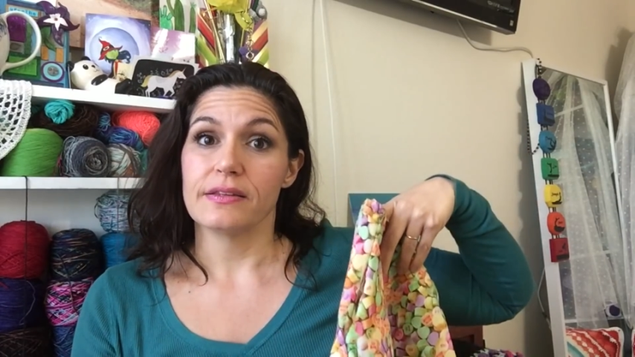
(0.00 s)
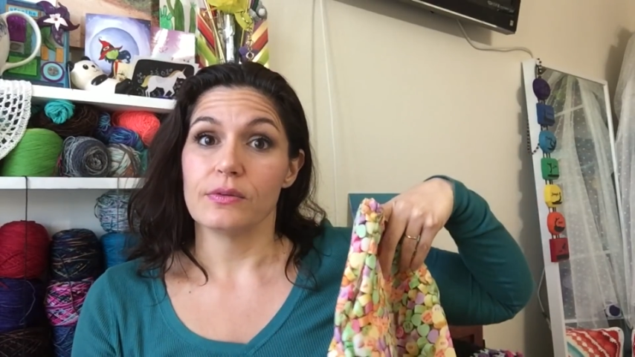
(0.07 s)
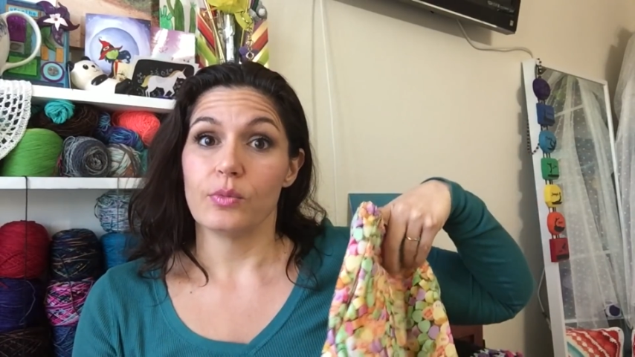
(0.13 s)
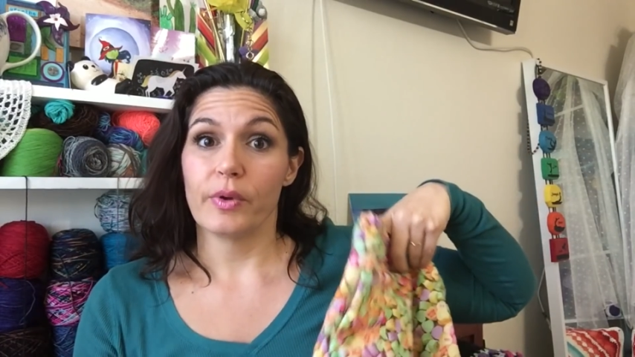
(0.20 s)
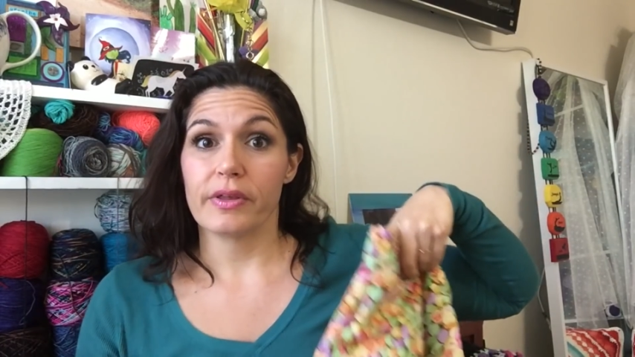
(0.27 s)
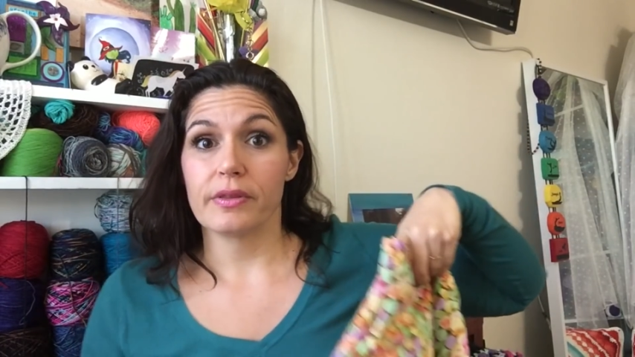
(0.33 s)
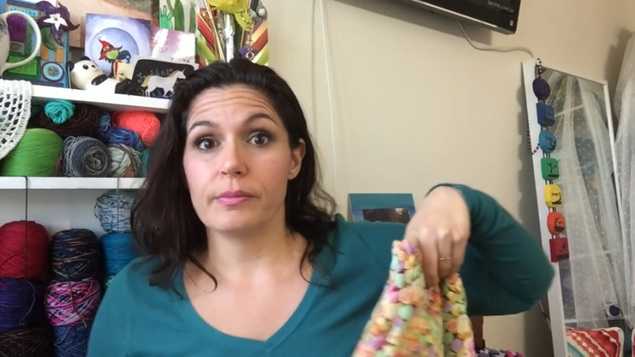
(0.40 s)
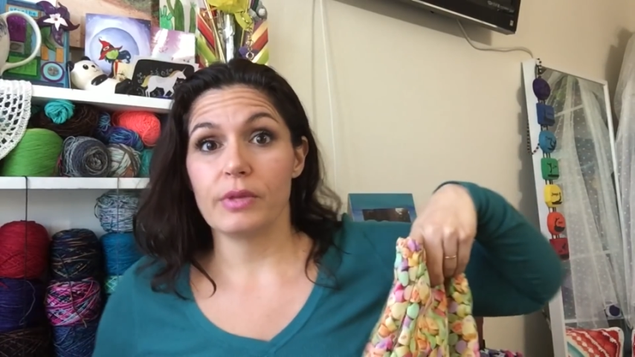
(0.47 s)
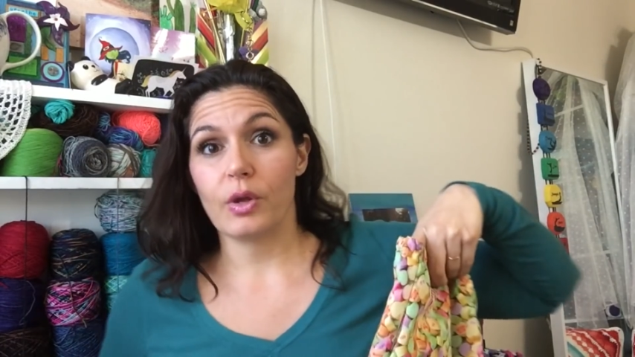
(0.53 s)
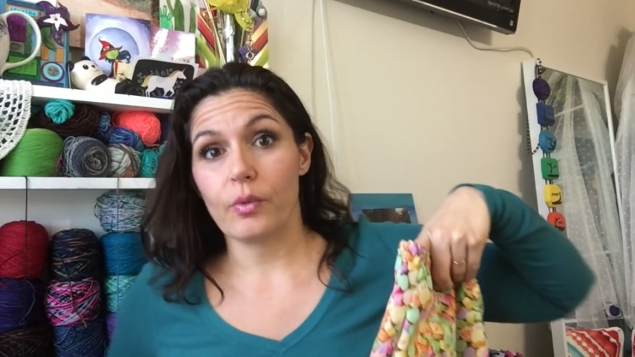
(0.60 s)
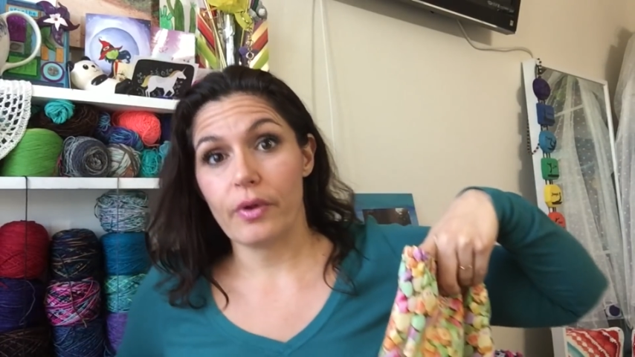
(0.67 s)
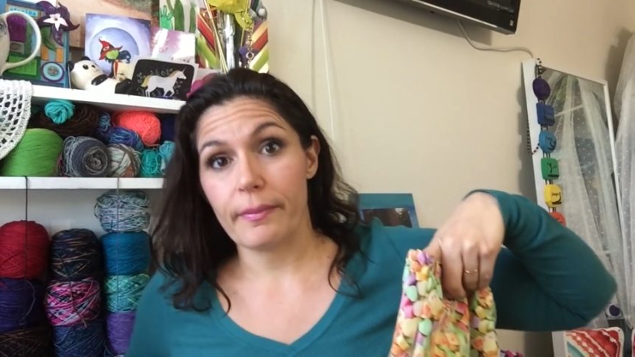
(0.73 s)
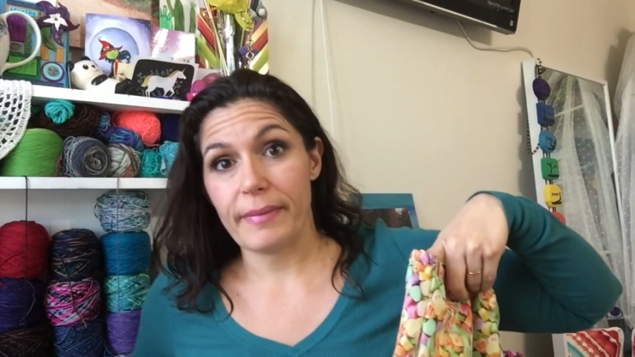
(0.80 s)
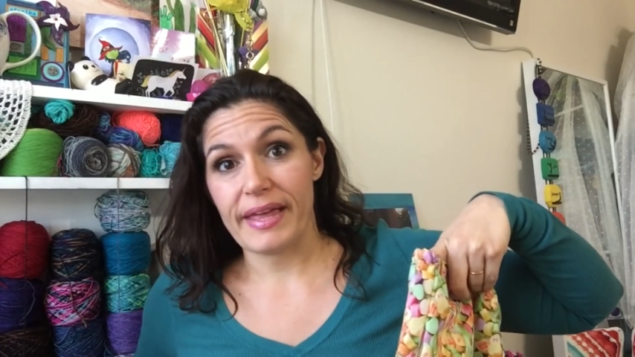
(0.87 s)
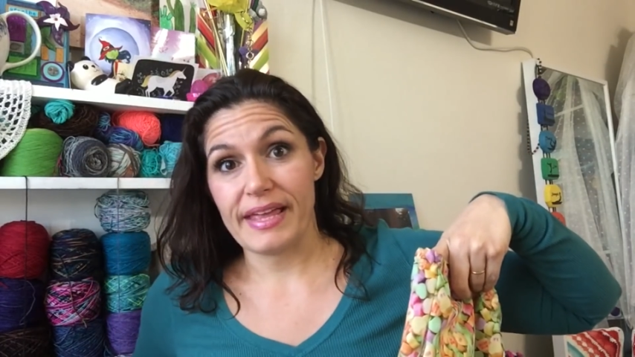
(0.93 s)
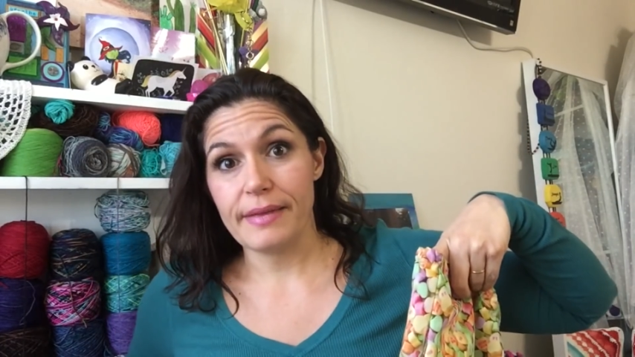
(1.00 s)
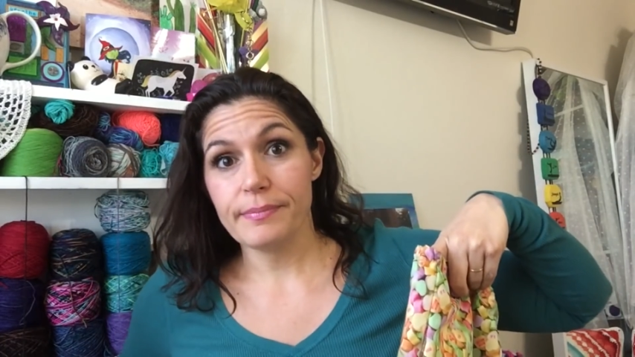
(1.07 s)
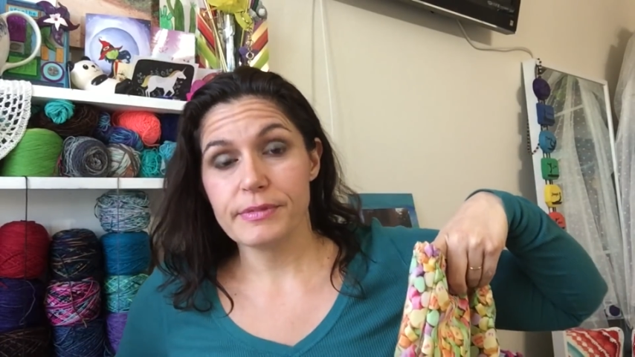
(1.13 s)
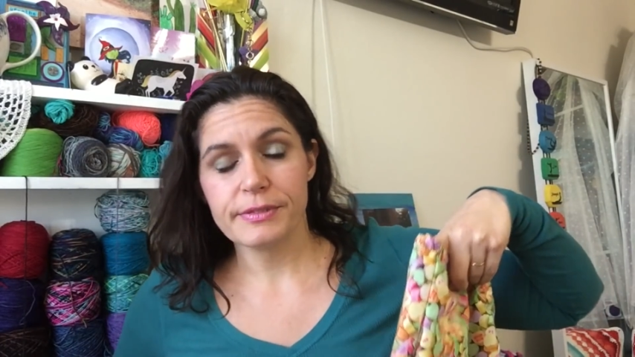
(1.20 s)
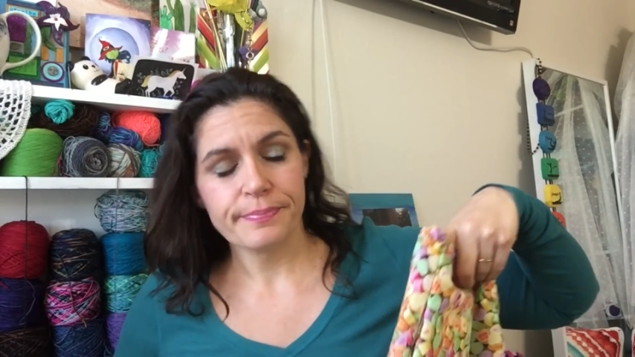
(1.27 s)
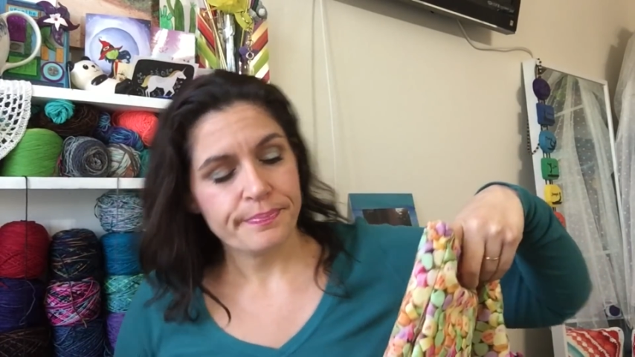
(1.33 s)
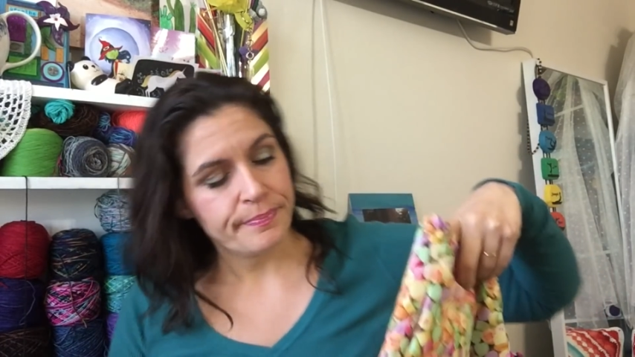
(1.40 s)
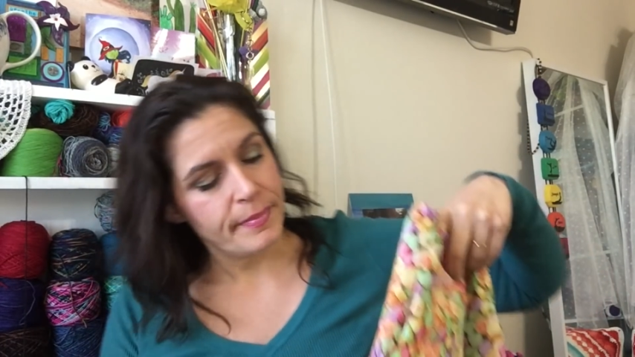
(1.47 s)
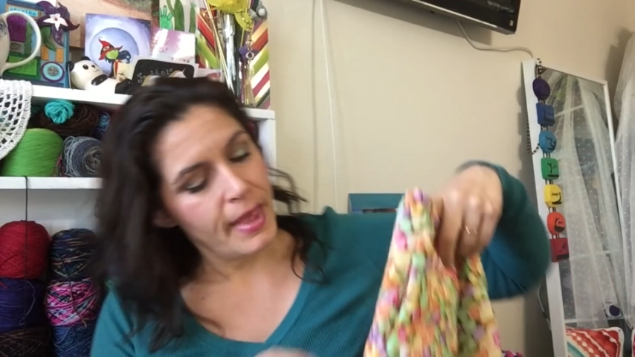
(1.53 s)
to wear them lower on my hips,